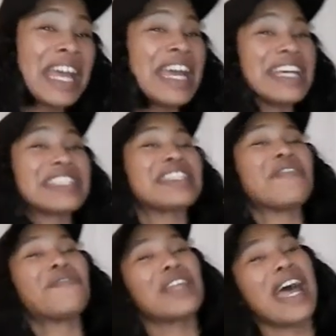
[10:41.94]
It's the
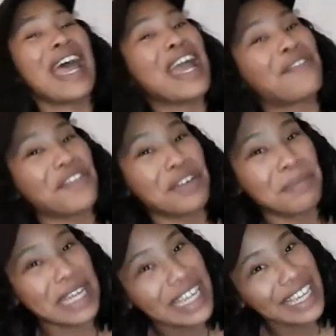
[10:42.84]
flag for
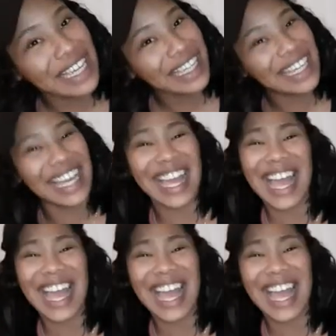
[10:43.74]
me.